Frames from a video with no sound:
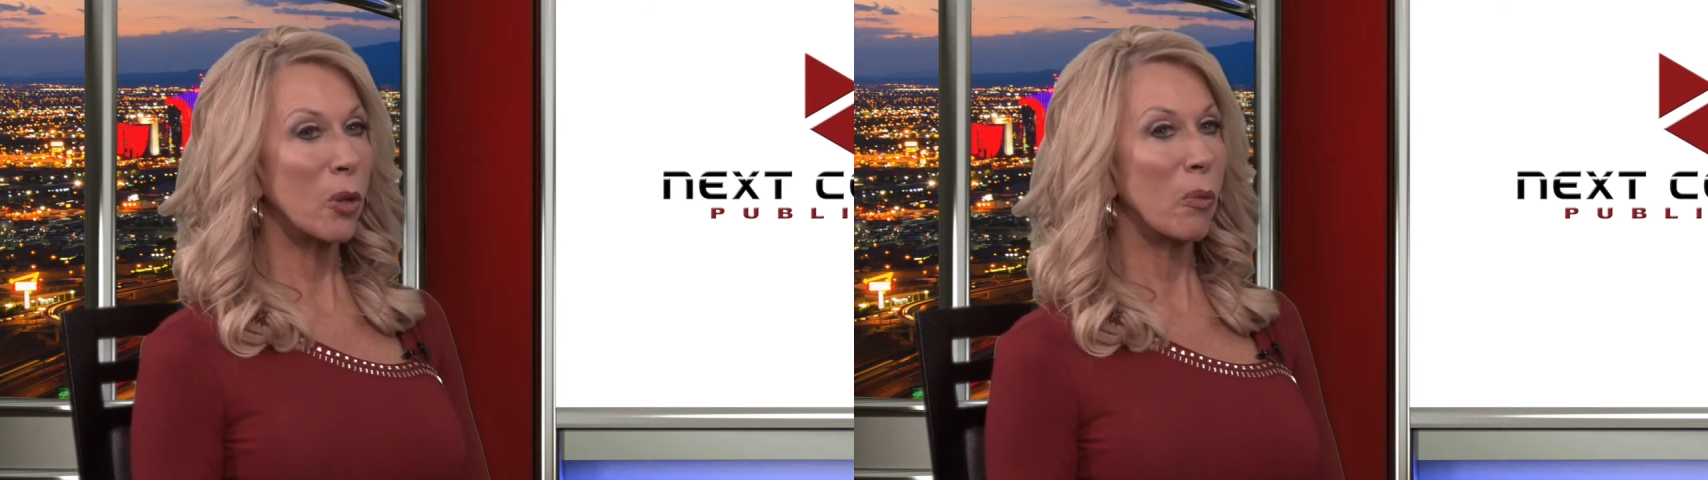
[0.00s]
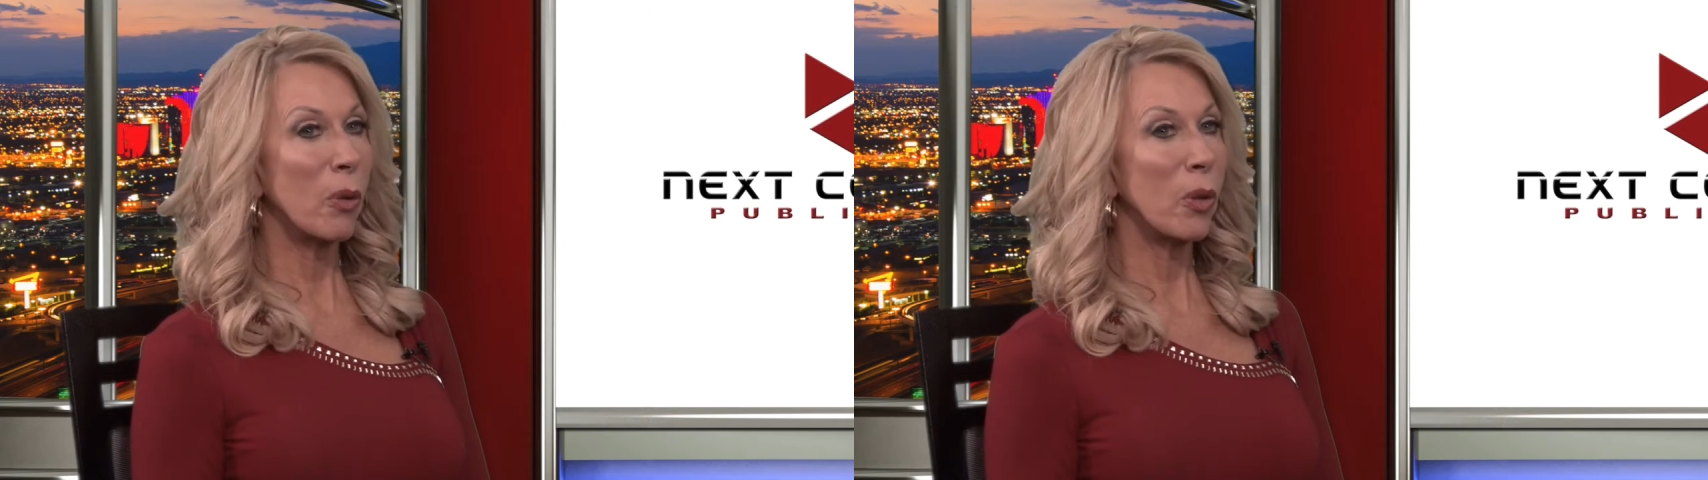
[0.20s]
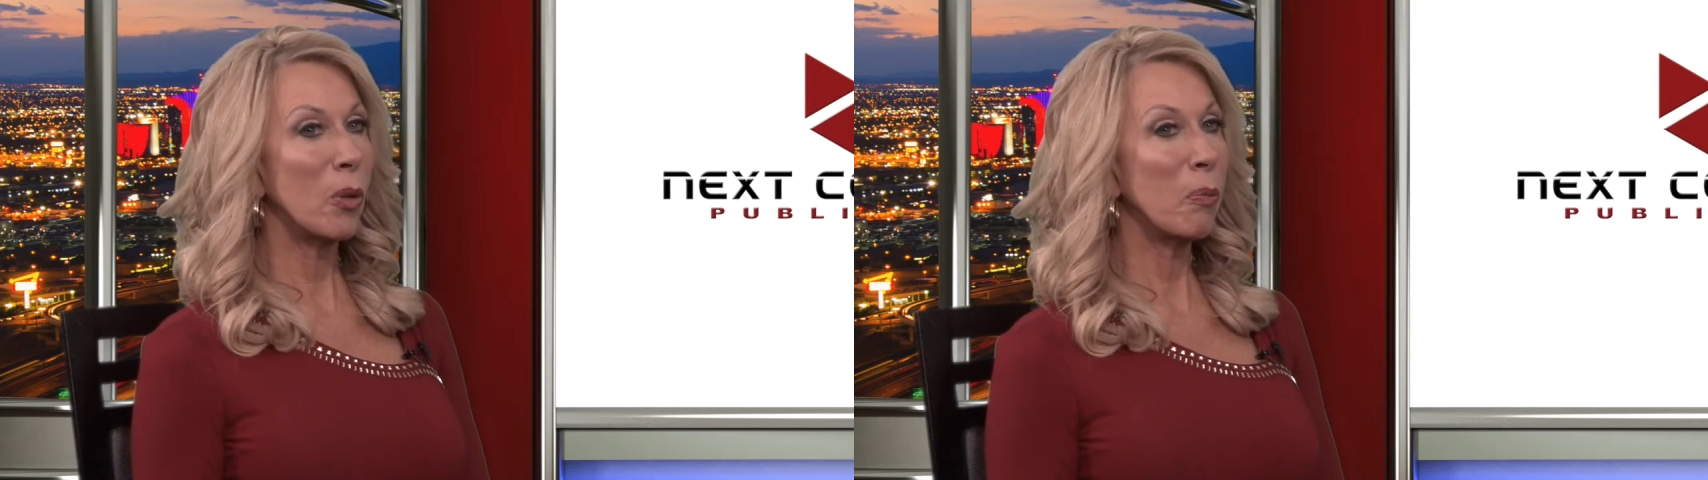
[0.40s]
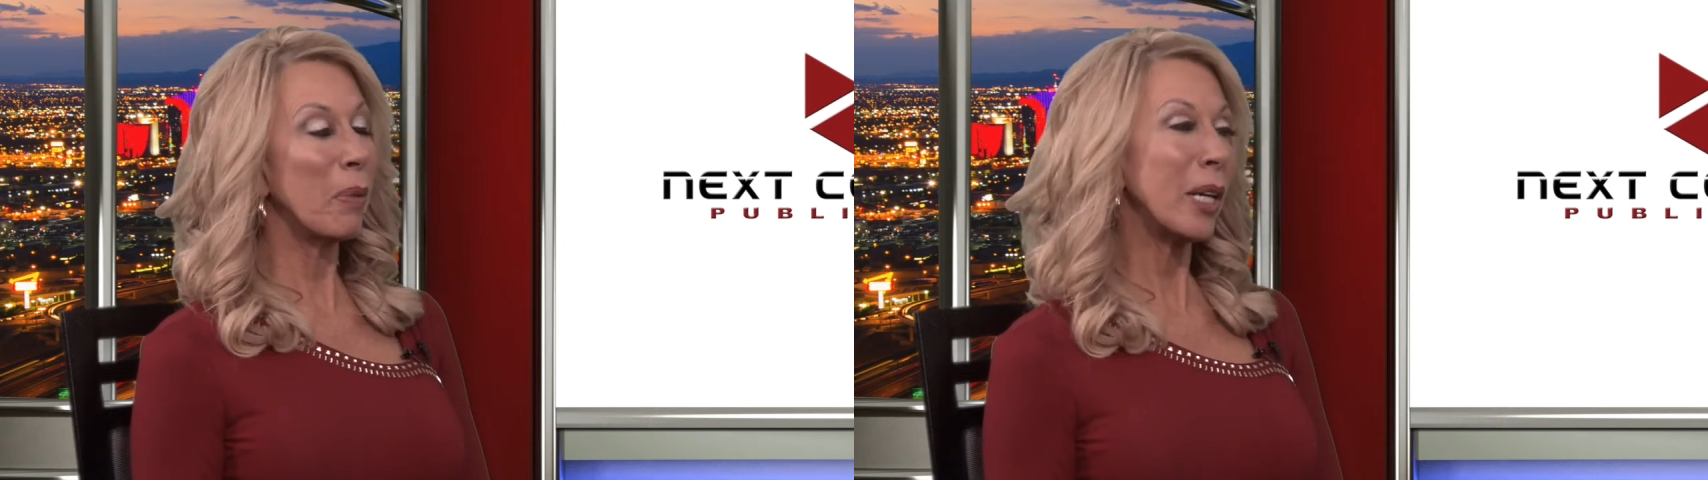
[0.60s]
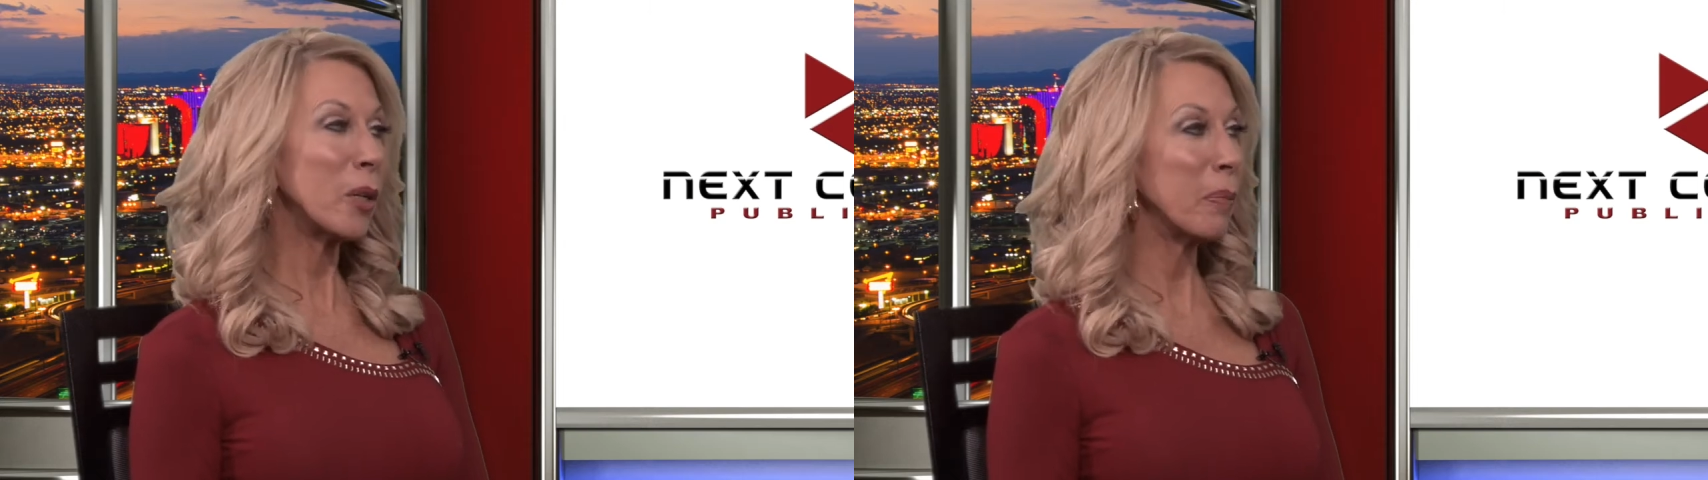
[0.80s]
you you
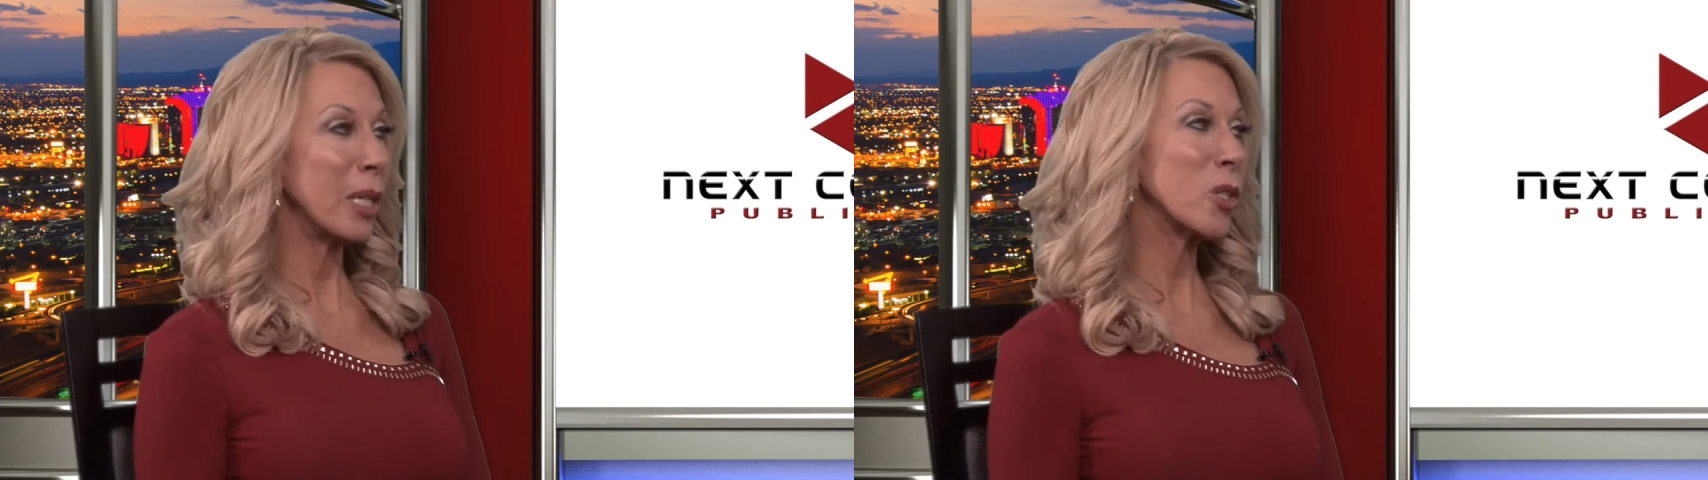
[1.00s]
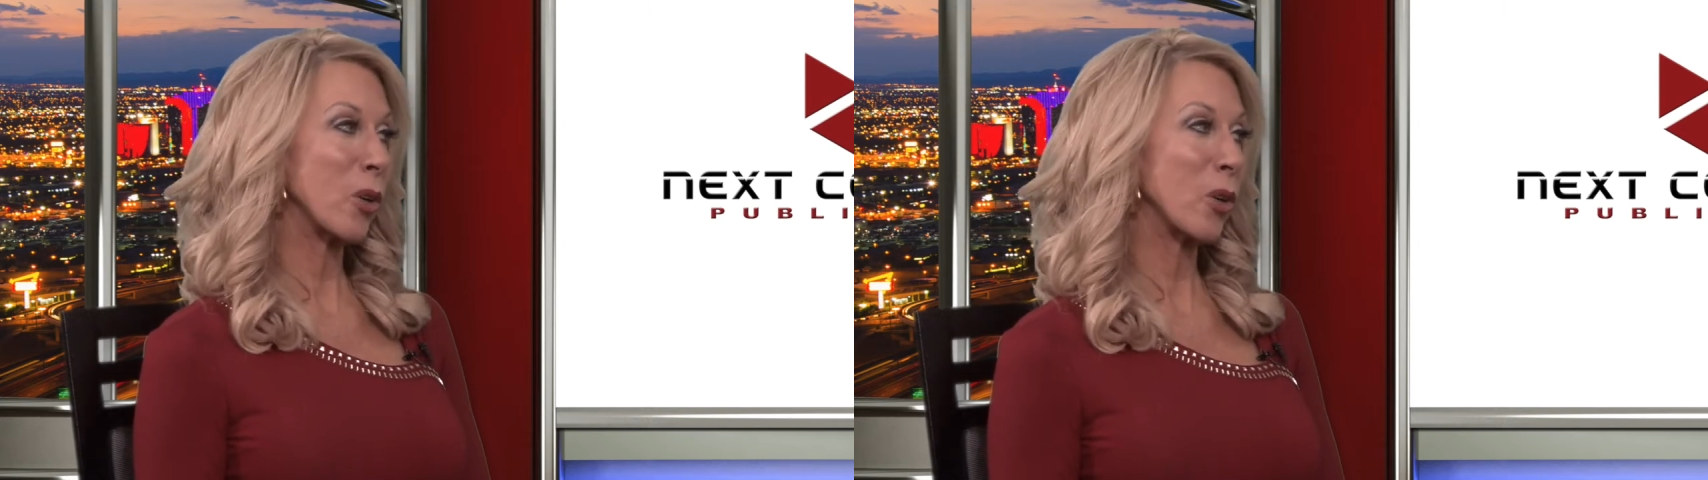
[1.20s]
better be